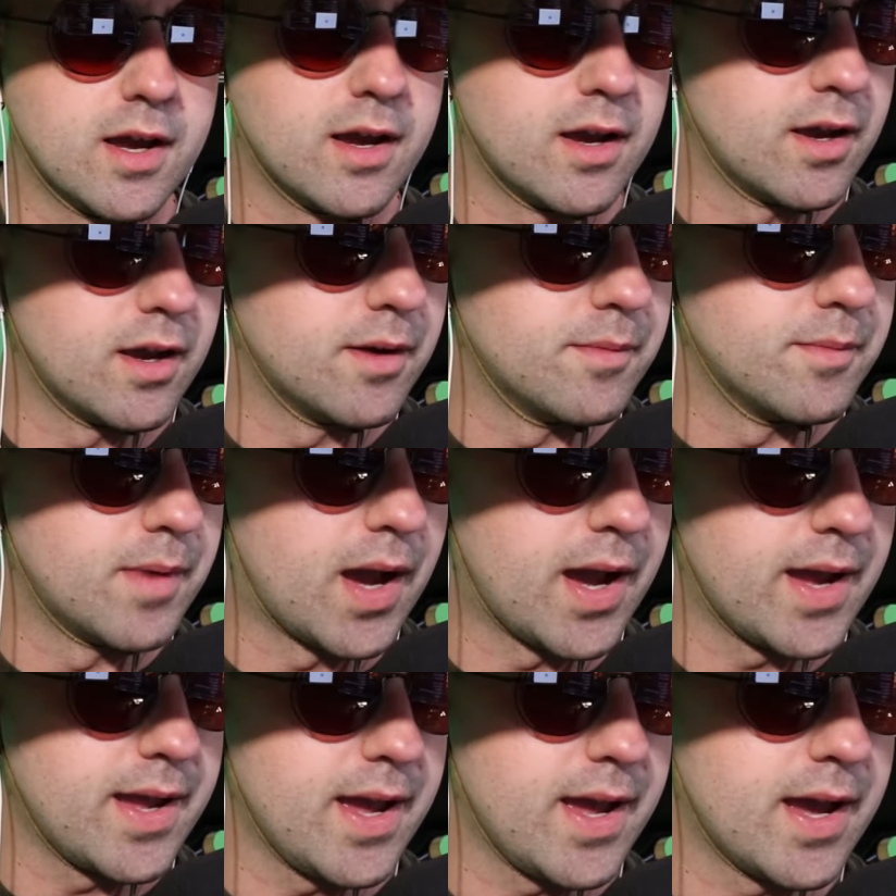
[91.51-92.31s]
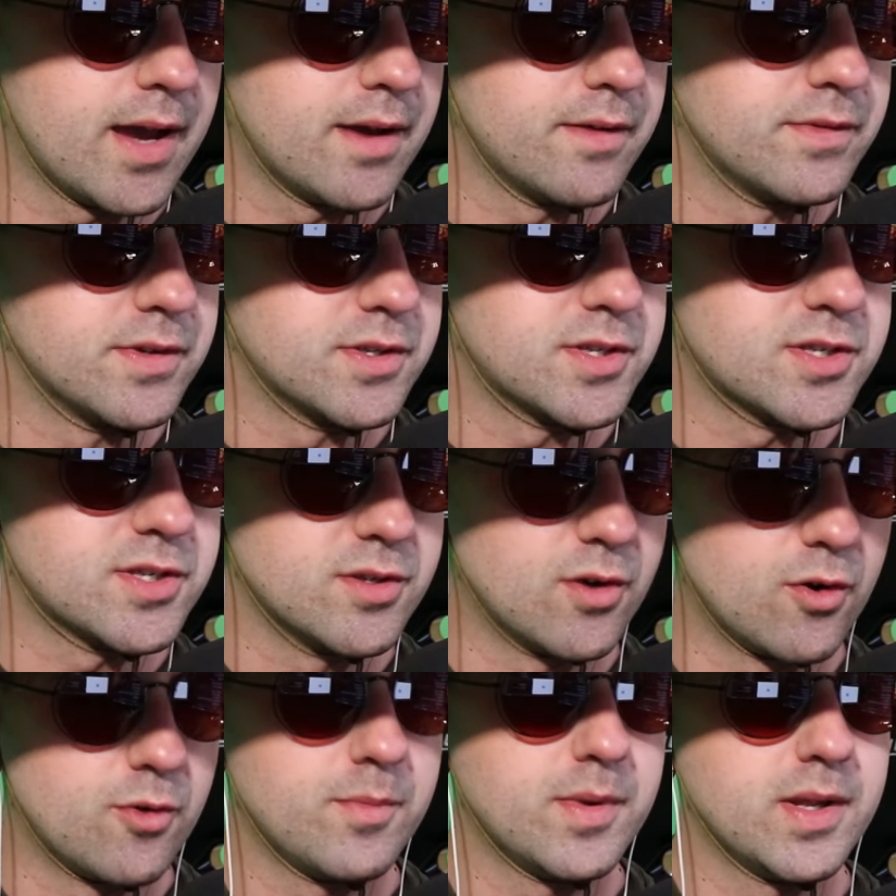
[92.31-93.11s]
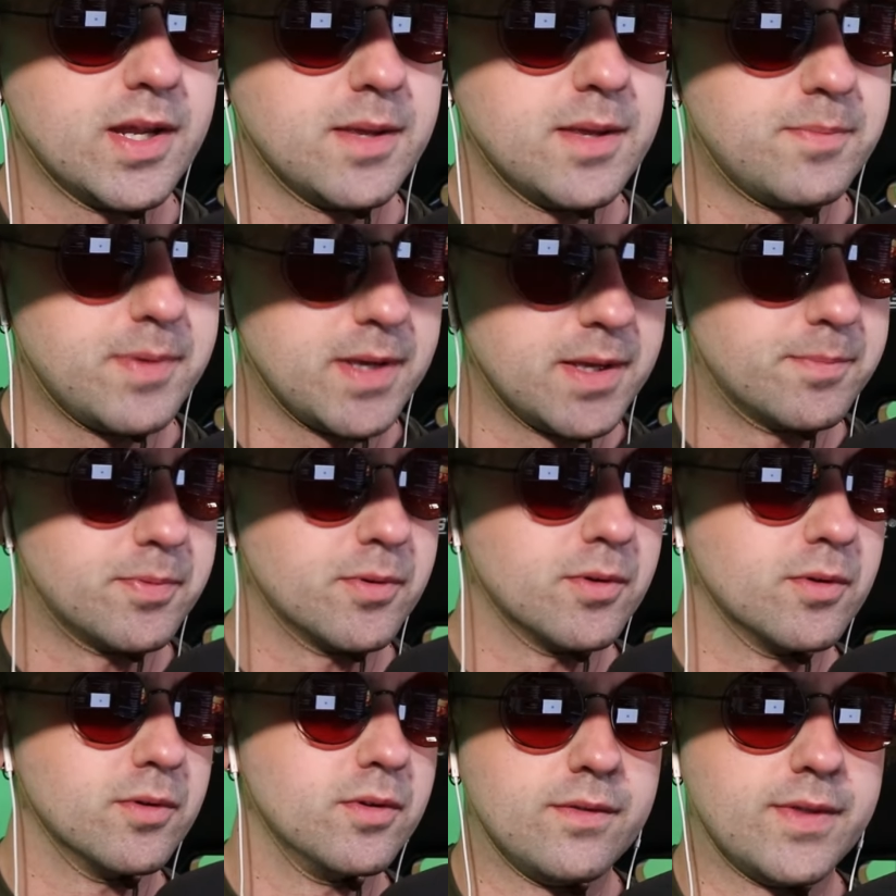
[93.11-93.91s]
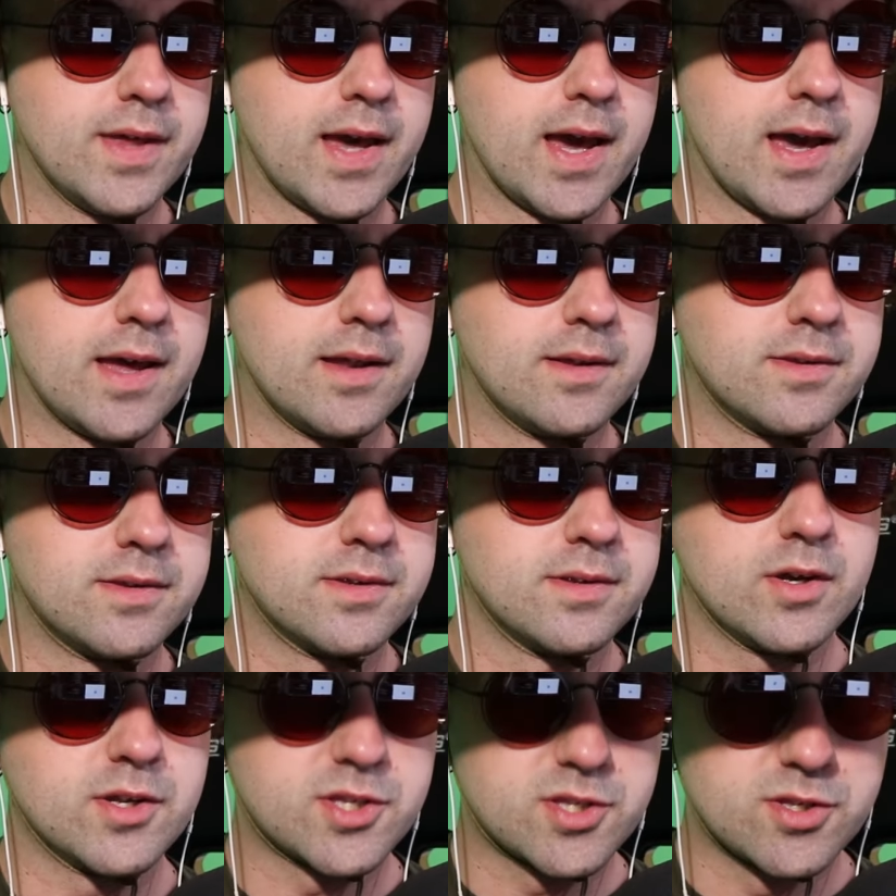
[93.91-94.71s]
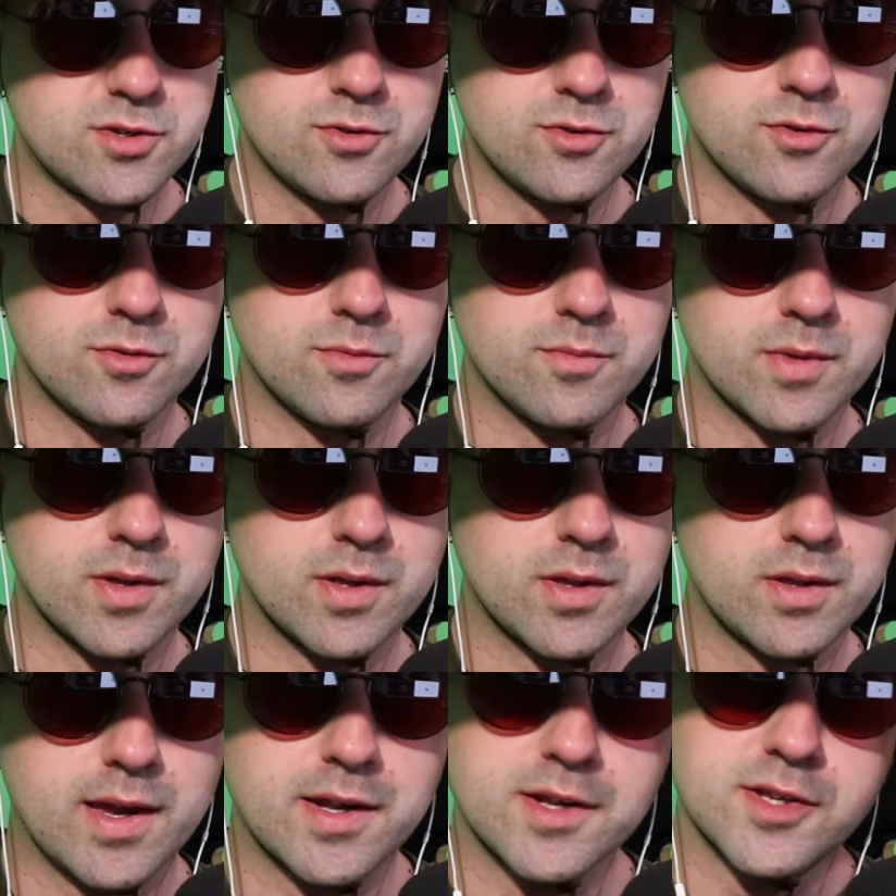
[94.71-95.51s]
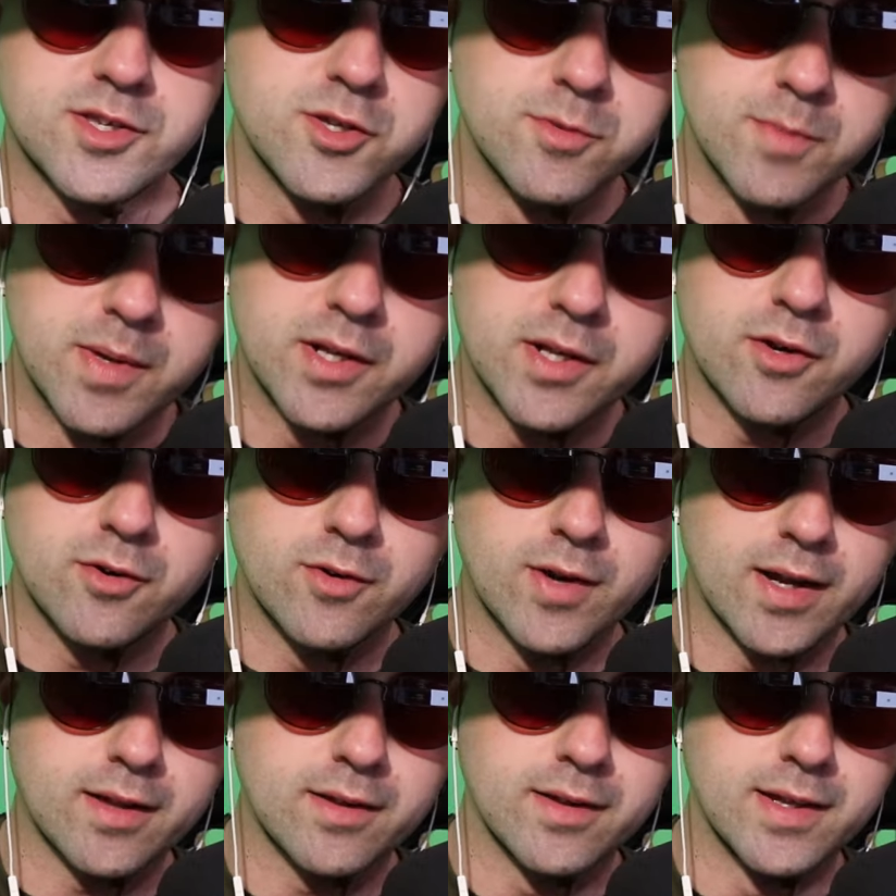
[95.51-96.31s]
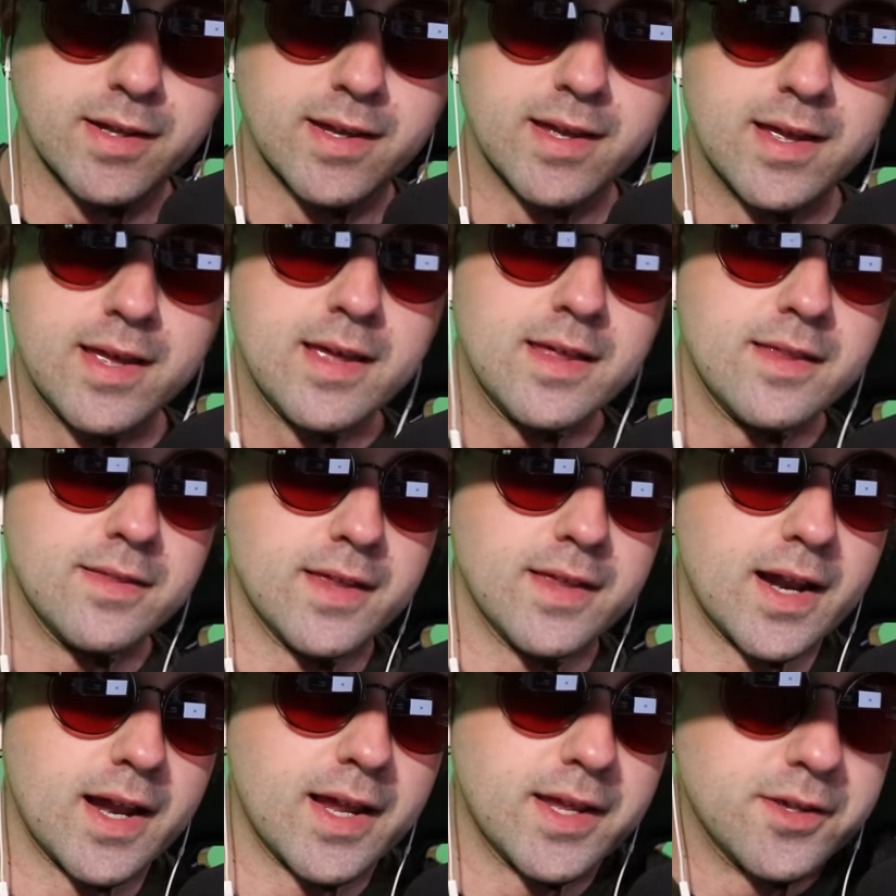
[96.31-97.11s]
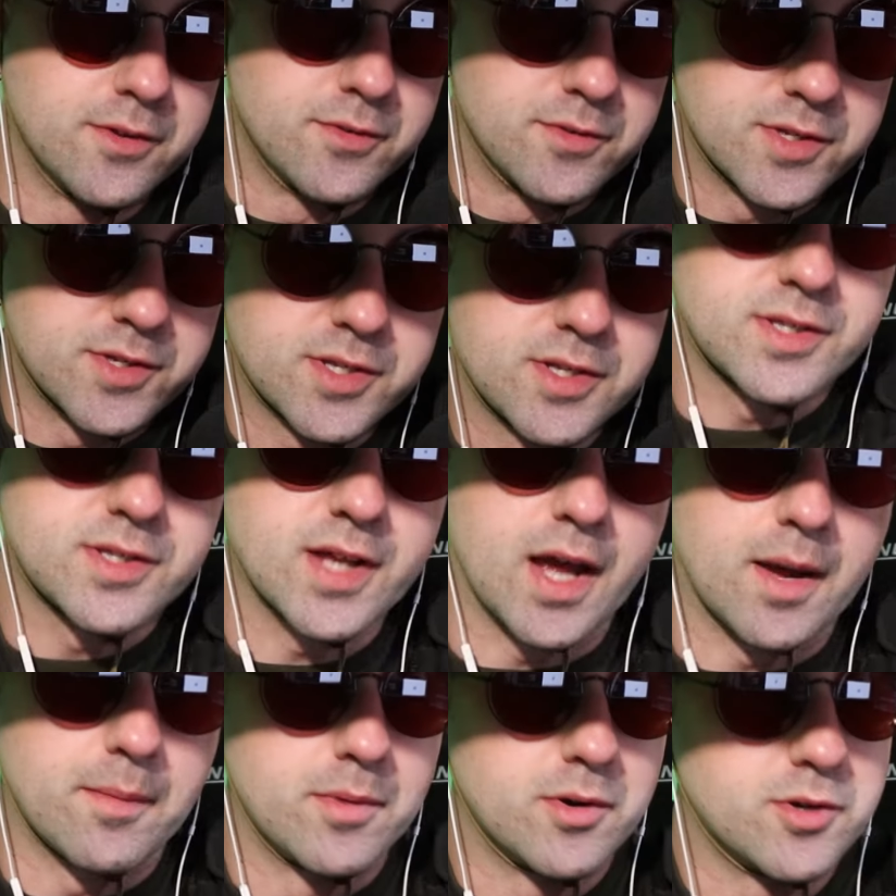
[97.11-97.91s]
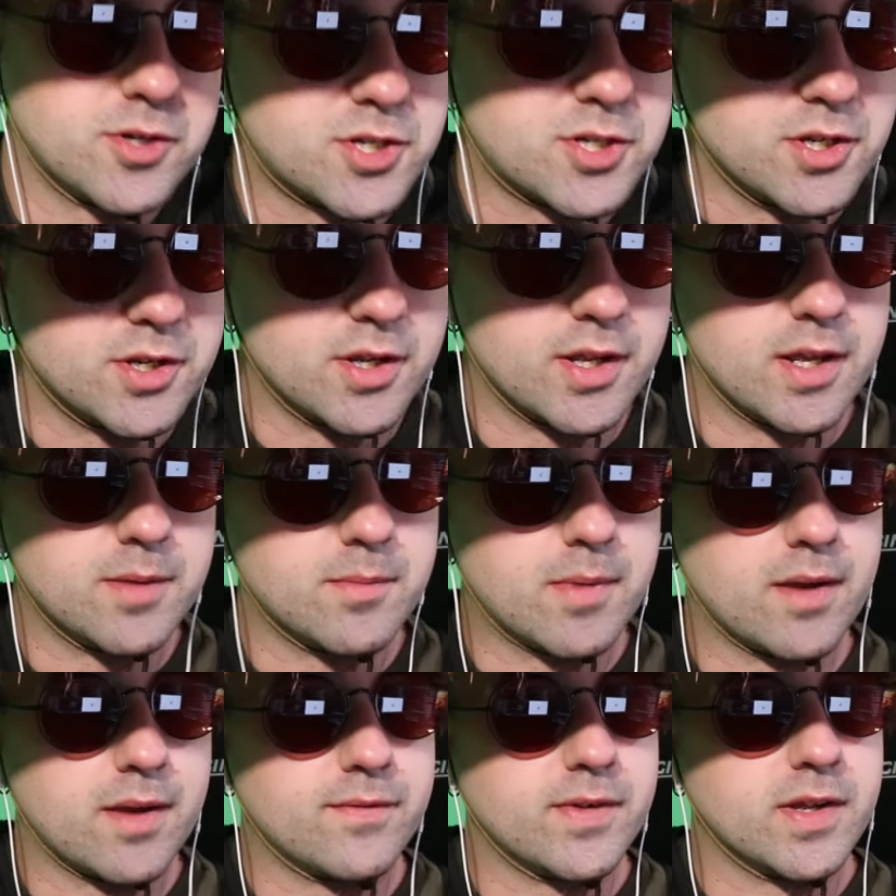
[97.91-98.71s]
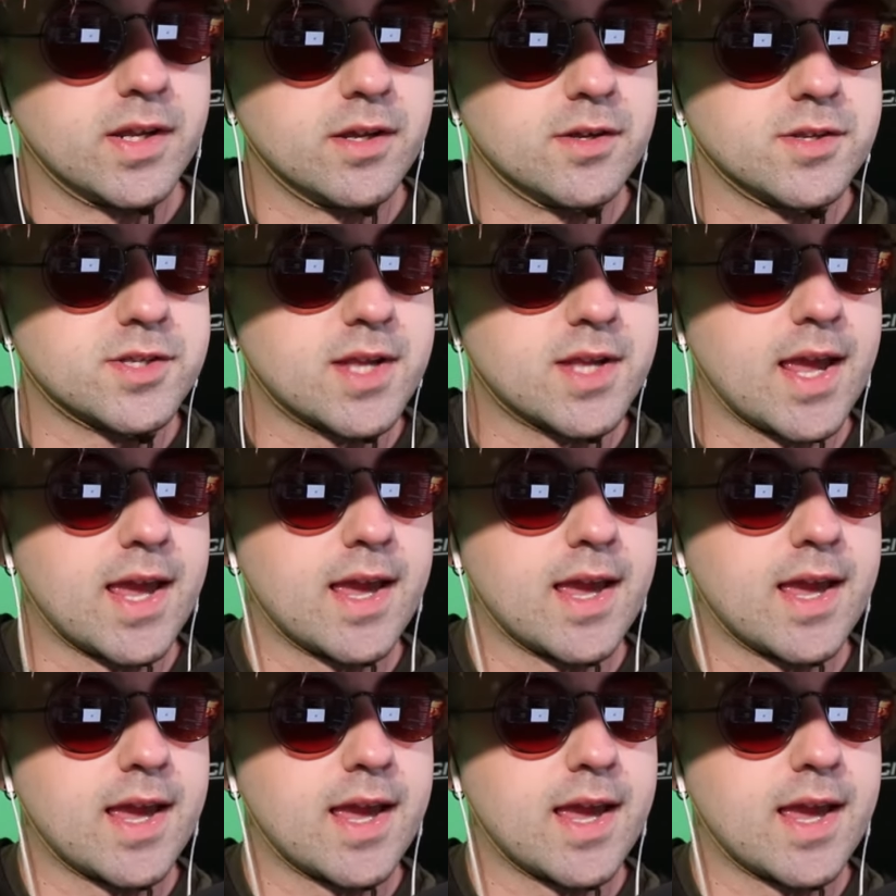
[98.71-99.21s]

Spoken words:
I have so many people that assume incorrectly that I use stop motion in my videos,